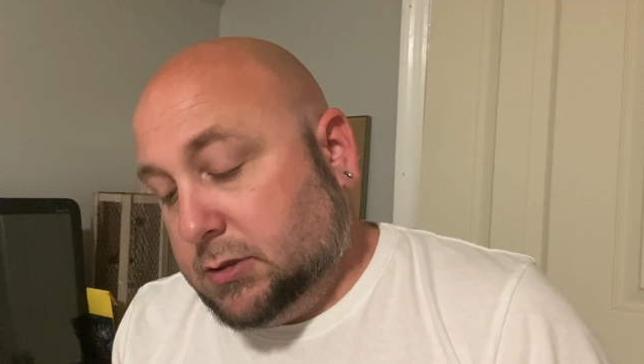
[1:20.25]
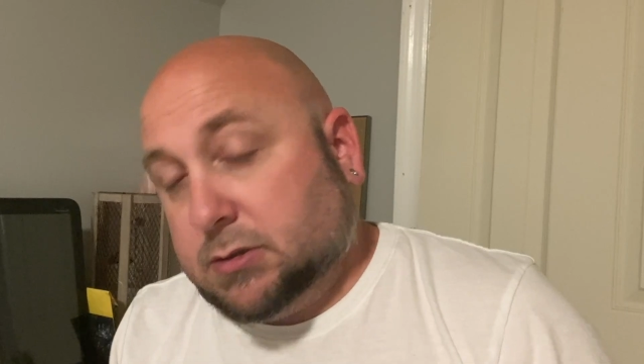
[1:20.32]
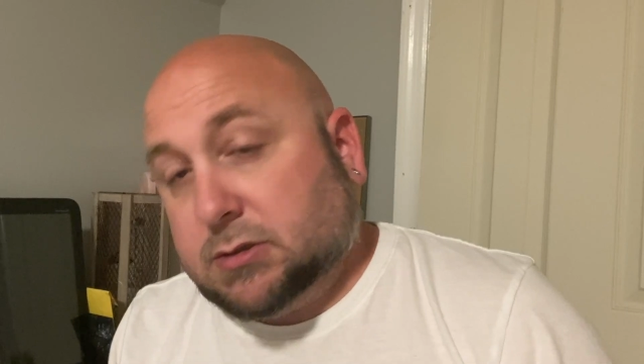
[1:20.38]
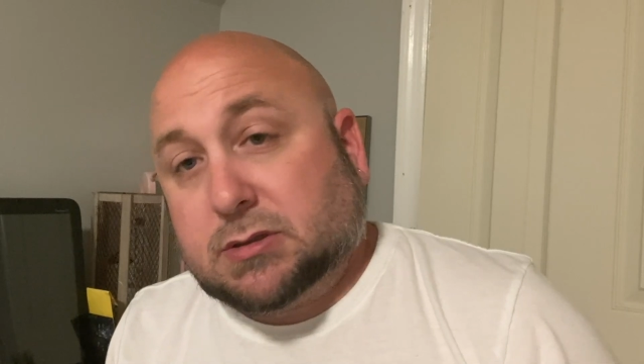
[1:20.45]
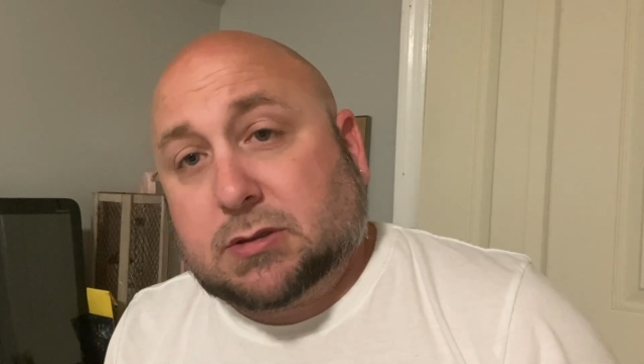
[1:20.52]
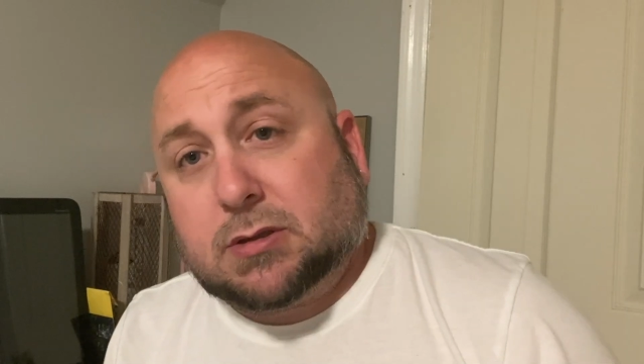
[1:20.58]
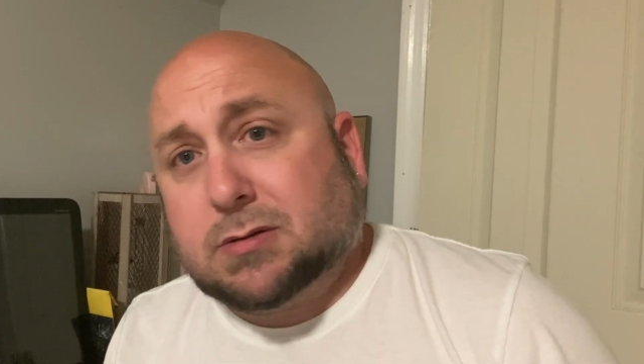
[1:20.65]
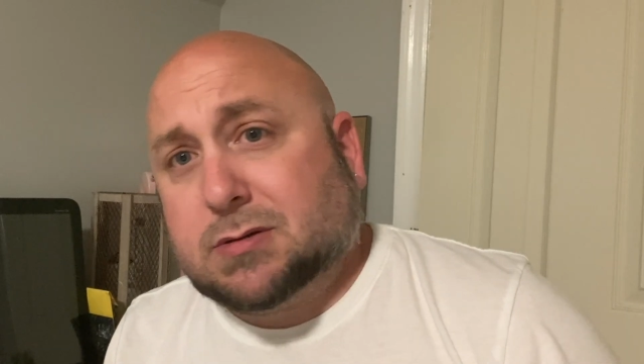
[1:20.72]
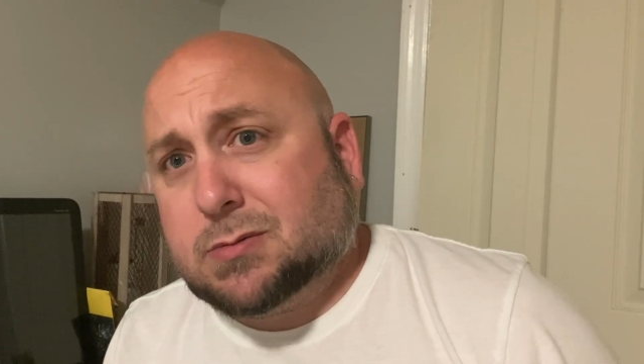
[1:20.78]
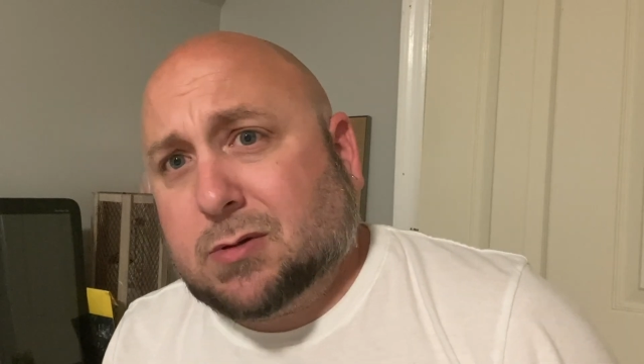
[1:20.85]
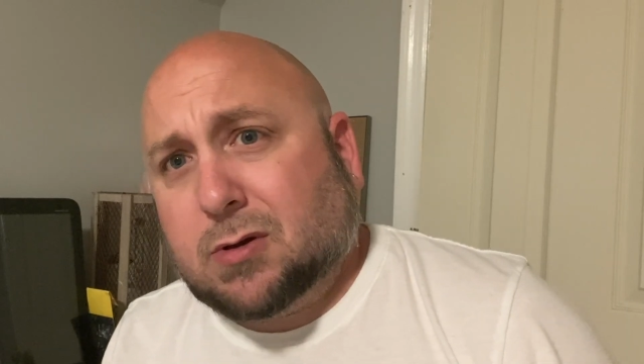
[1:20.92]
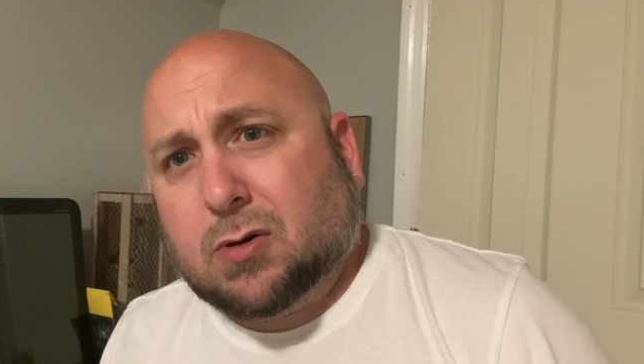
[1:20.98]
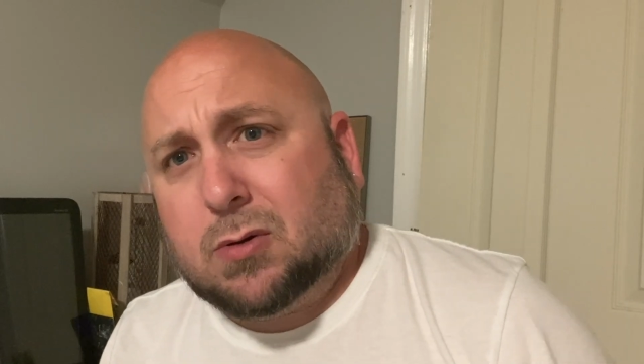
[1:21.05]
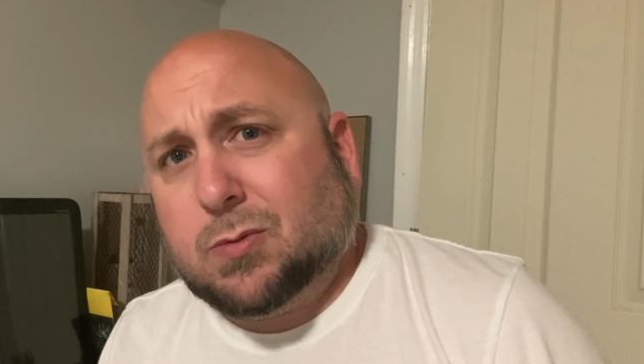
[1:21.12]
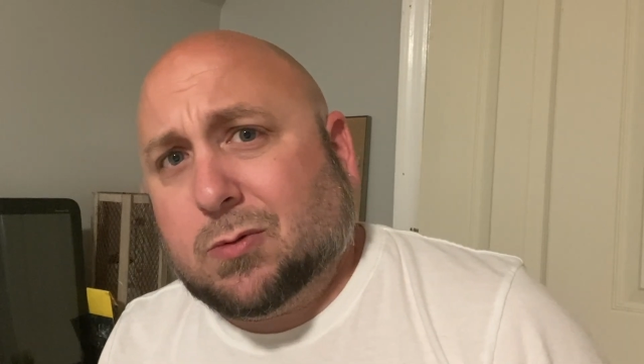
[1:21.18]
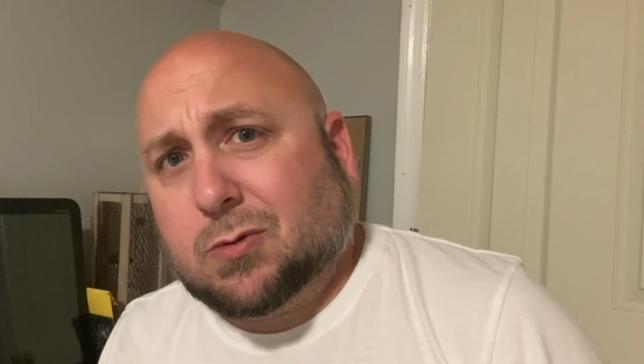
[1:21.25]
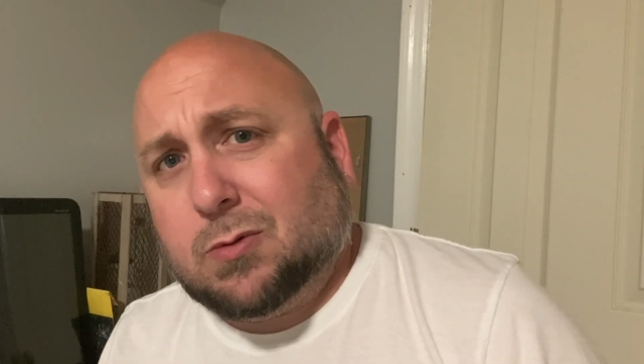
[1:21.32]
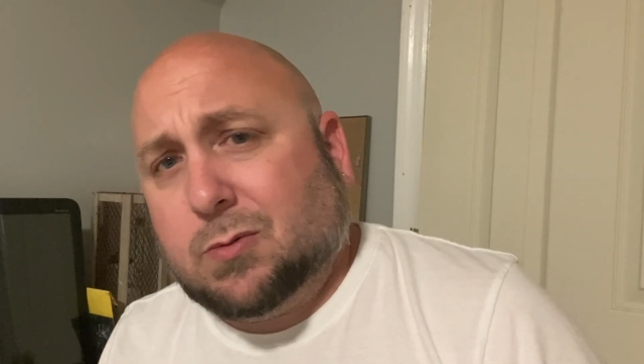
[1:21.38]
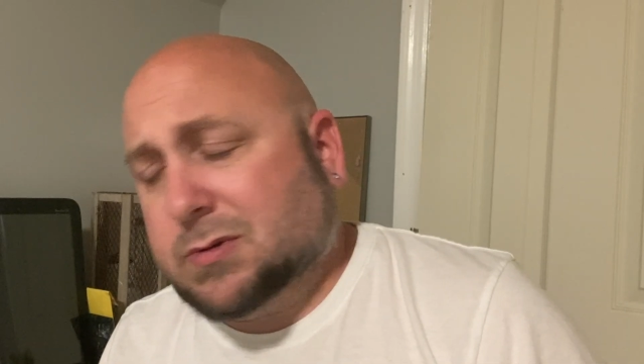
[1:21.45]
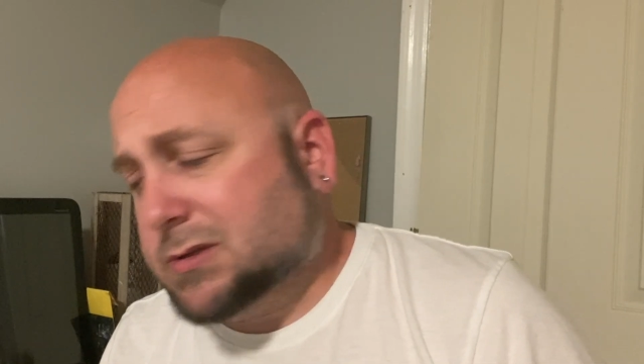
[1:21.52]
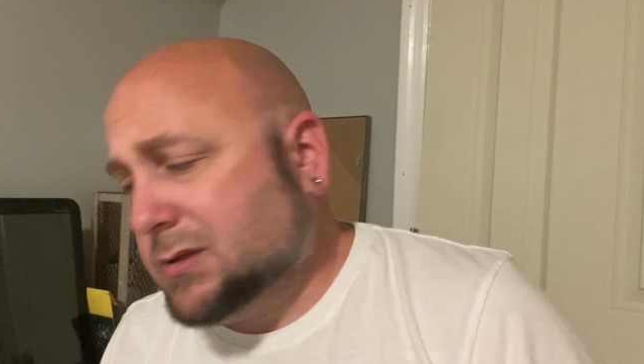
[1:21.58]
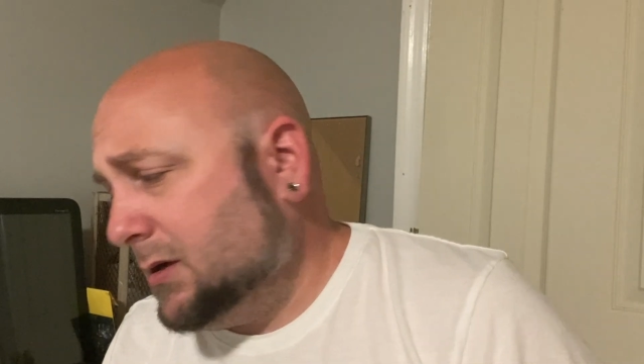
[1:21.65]
just throw some cardboard
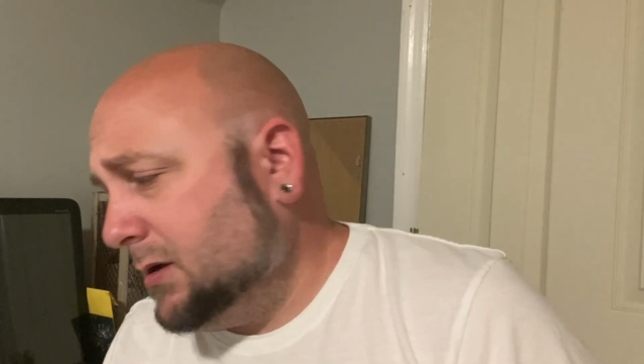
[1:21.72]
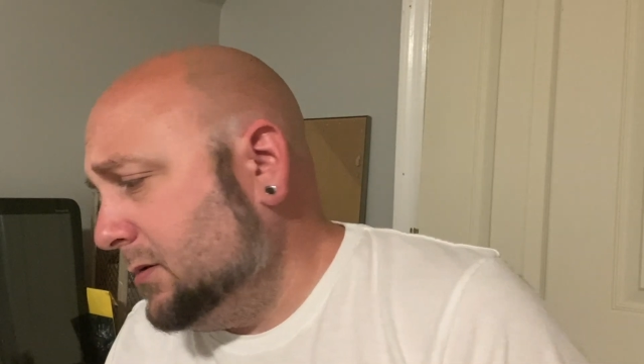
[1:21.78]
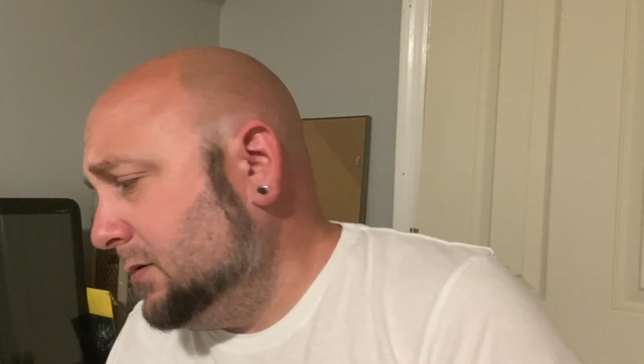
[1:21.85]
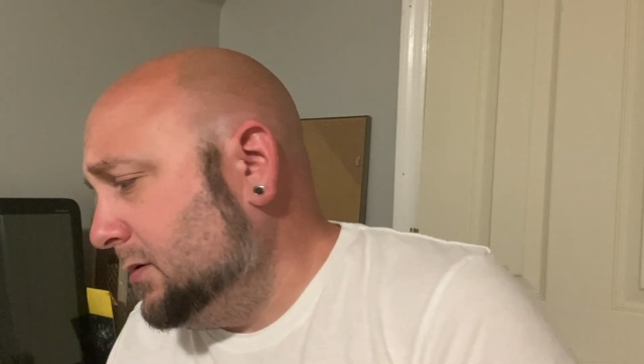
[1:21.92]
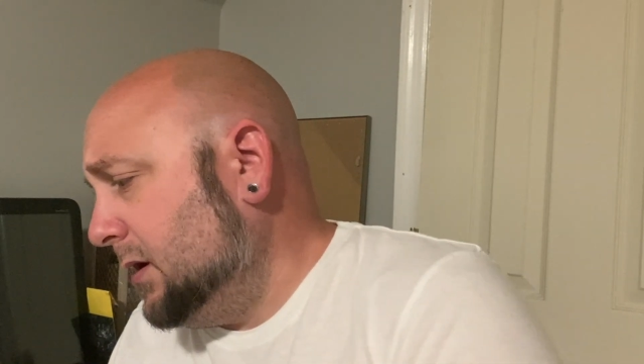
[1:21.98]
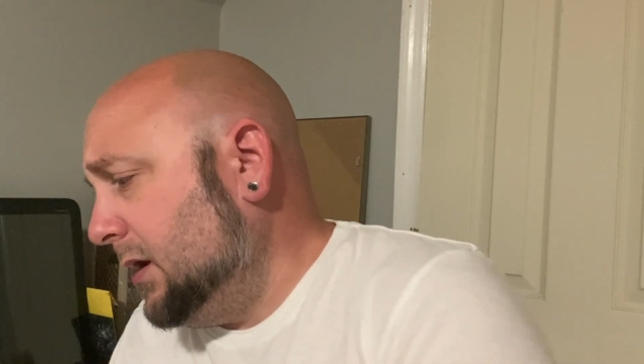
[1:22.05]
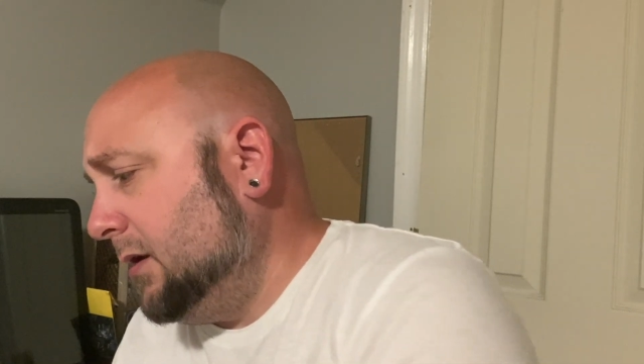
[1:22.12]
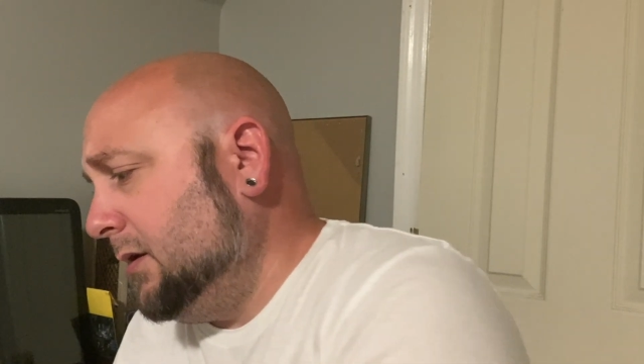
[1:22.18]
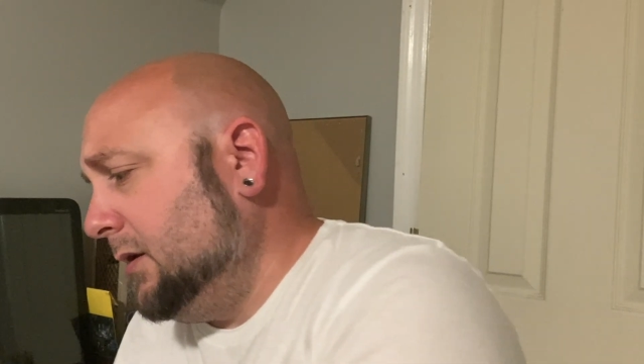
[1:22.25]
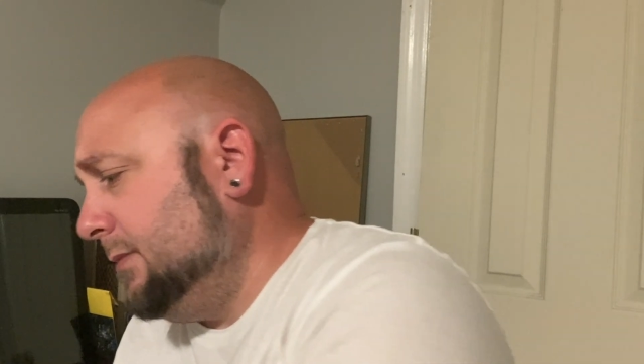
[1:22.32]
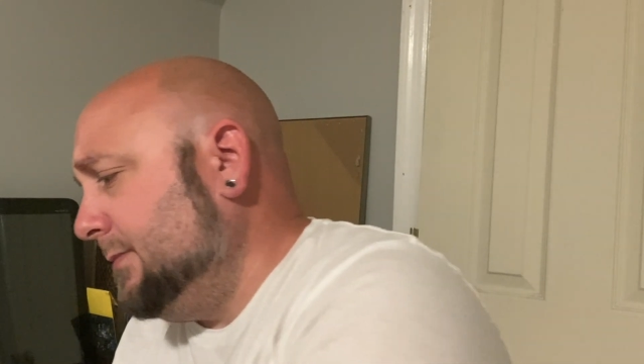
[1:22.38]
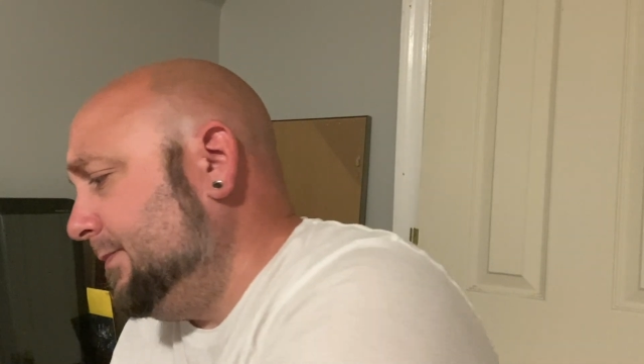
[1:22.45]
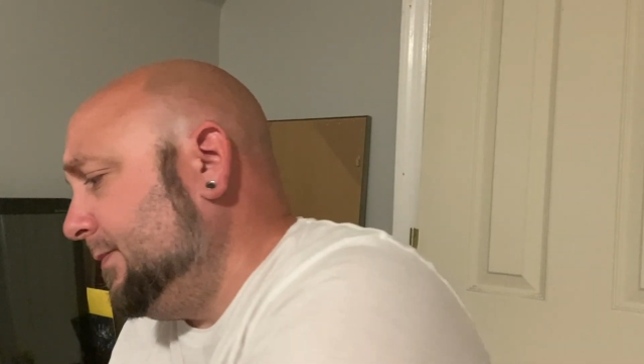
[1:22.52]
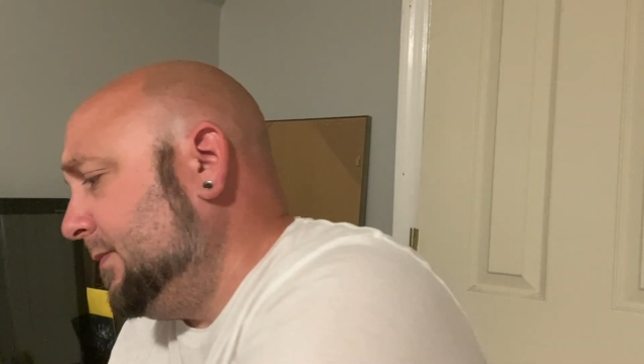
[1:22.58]
on one side. I don't know.